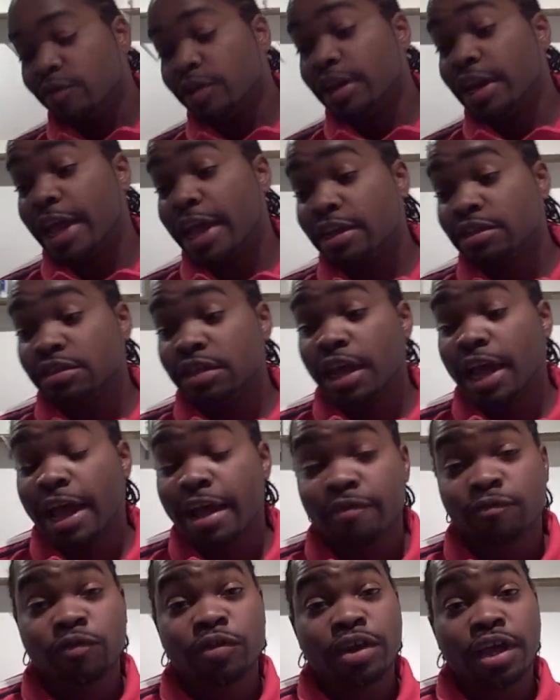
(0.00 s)
I realized that
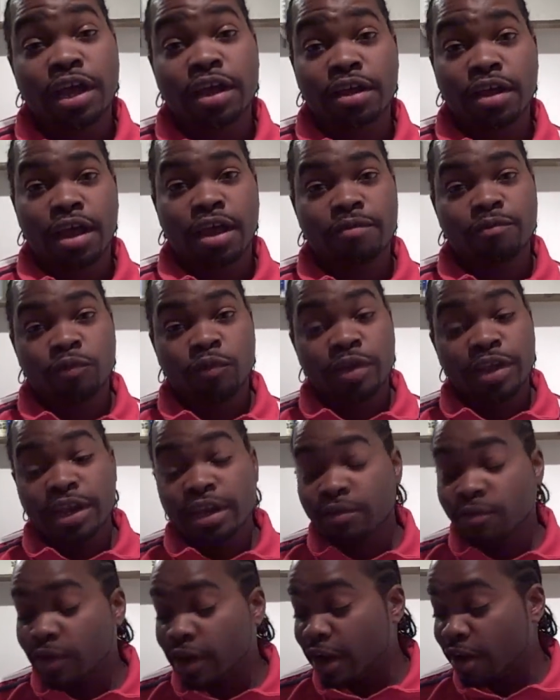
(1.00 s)
I've uh,
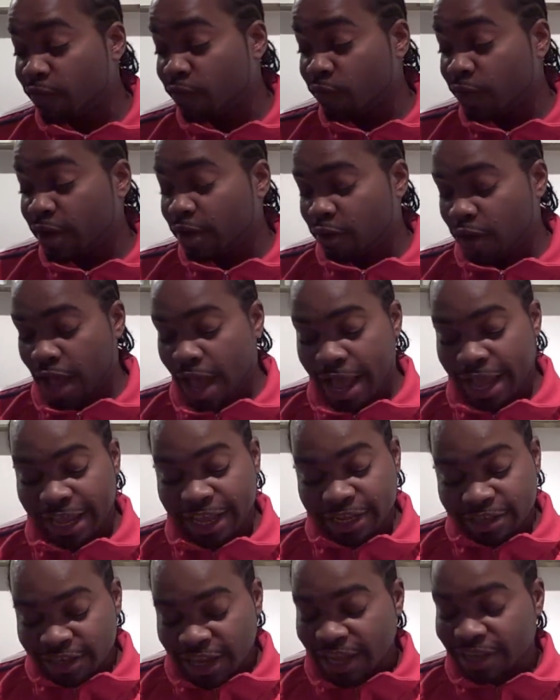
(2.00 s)
really what I, re I
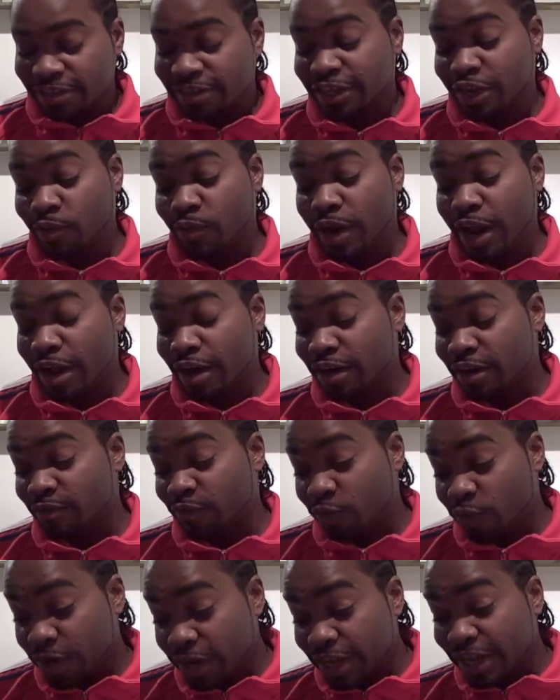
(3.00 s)
guess I could say what I
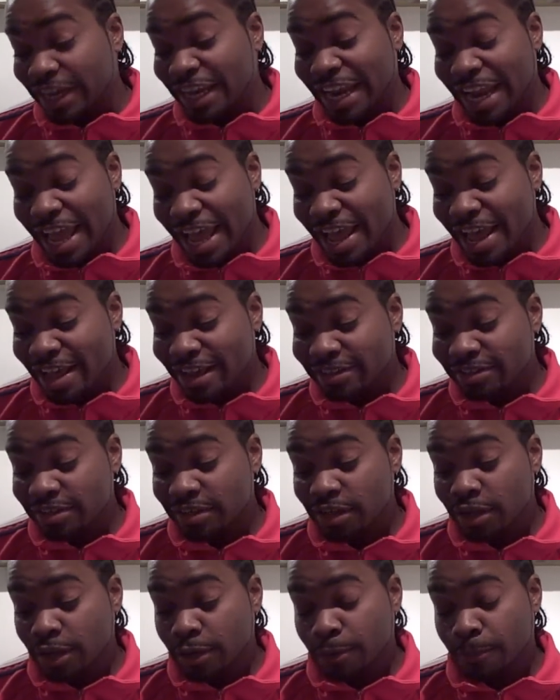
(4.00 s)
done
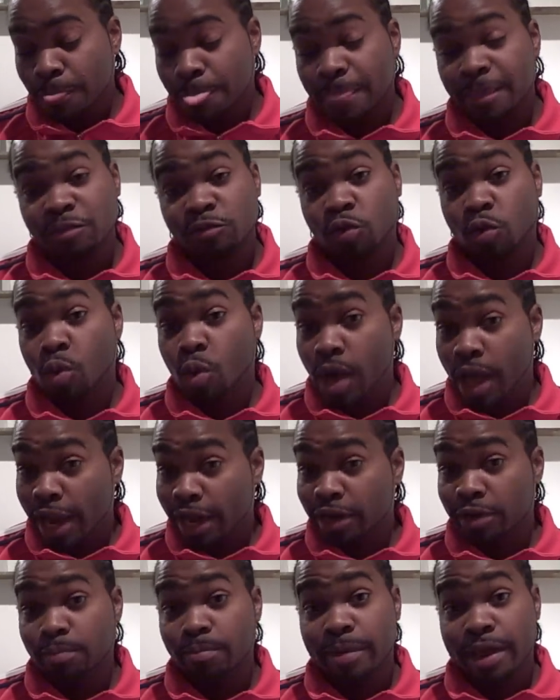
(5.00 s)
realized is
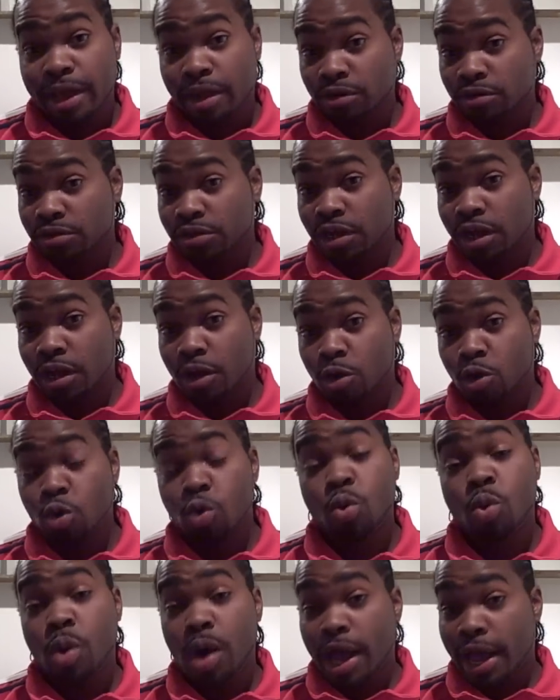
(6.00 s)
quality matters, dog.
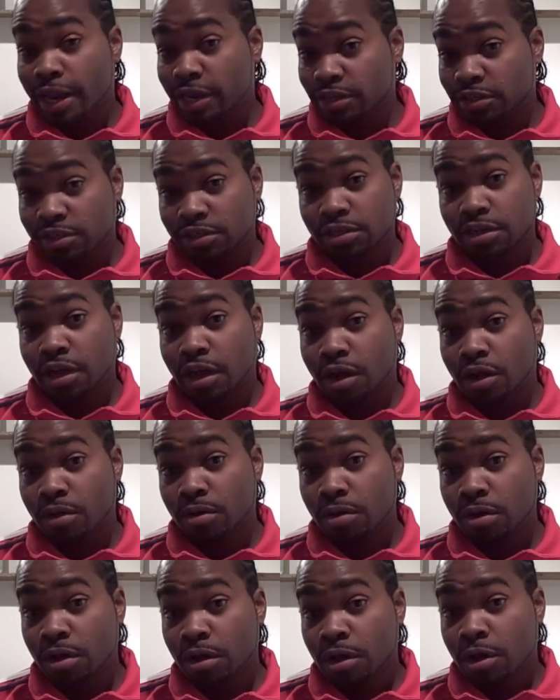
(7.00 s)
Quality, dog.
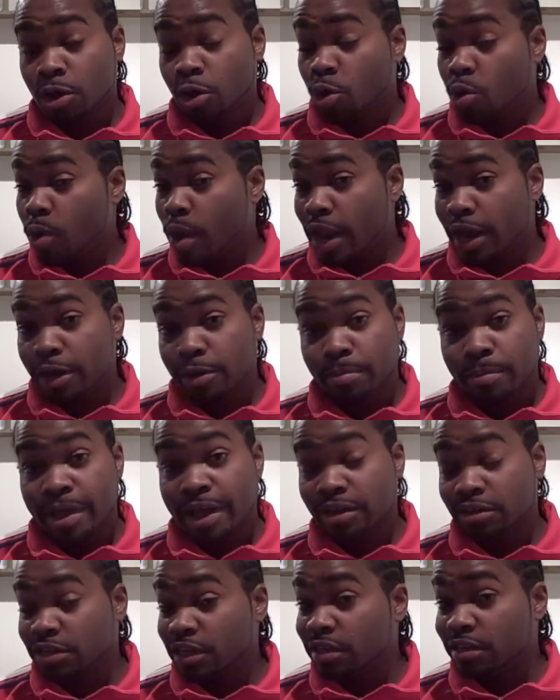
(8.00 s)
Quality
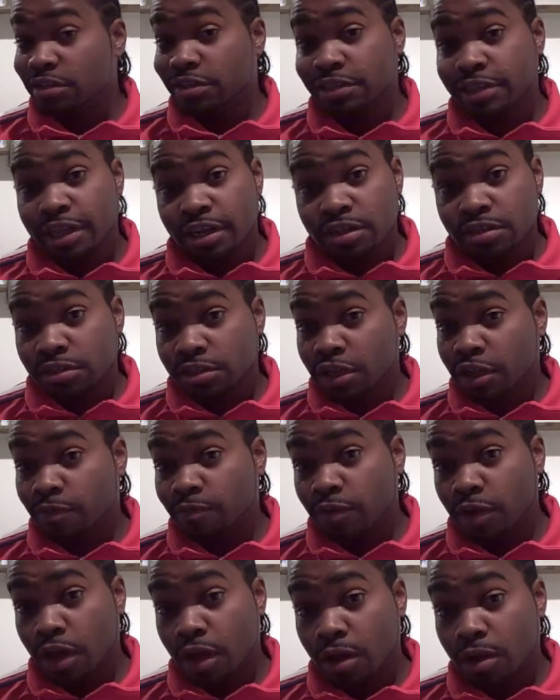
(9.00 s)
matters in sell
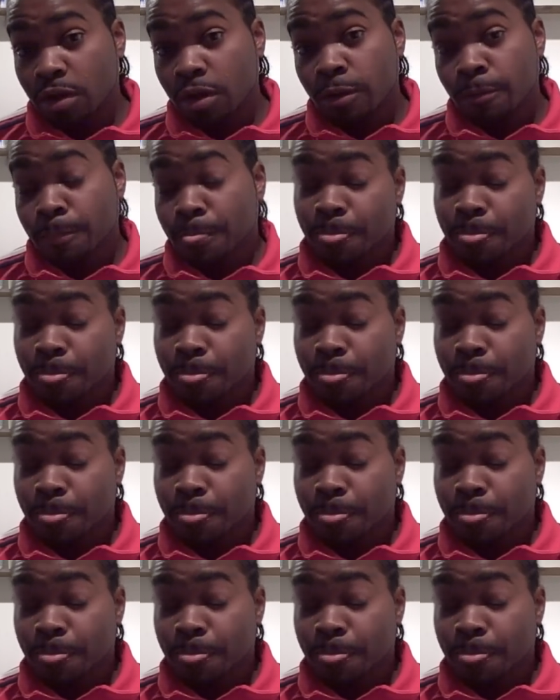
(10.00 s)
itself, dog.